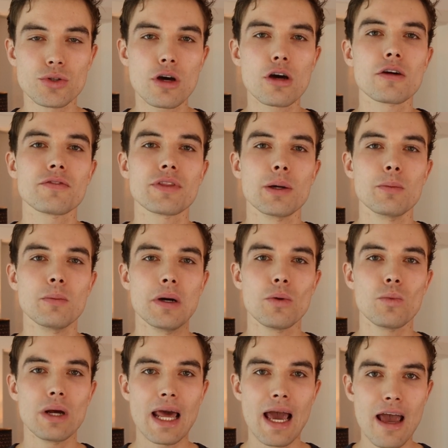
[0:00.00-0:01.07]
none of them
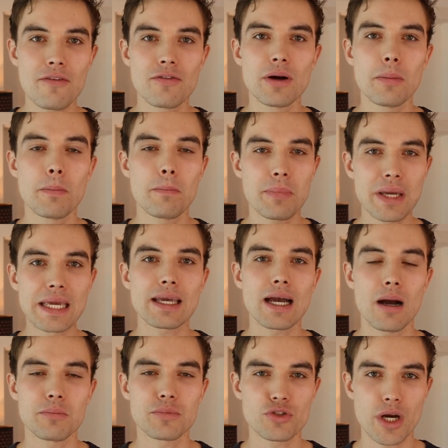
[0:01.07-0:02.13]
will ever pick
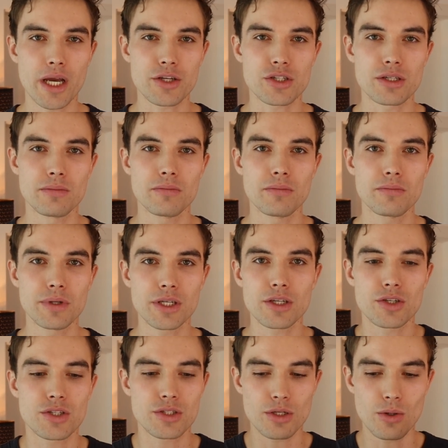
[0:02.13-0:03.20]
up traction.
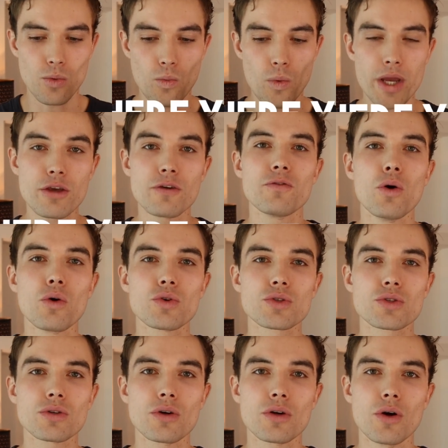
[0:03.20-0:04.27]
Because where your
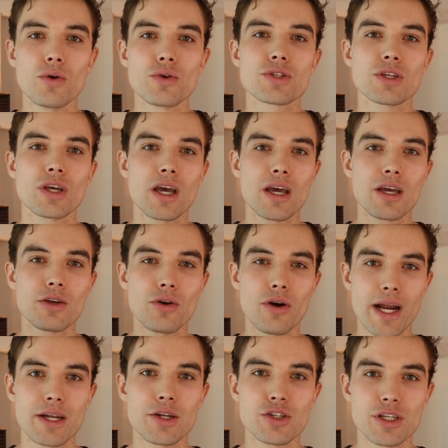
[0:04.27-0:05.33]
focus goes,
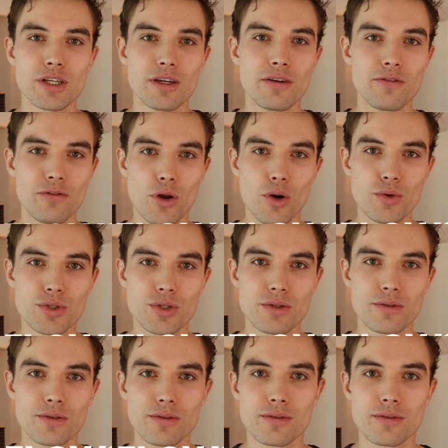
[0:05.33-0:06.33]
your energy flows.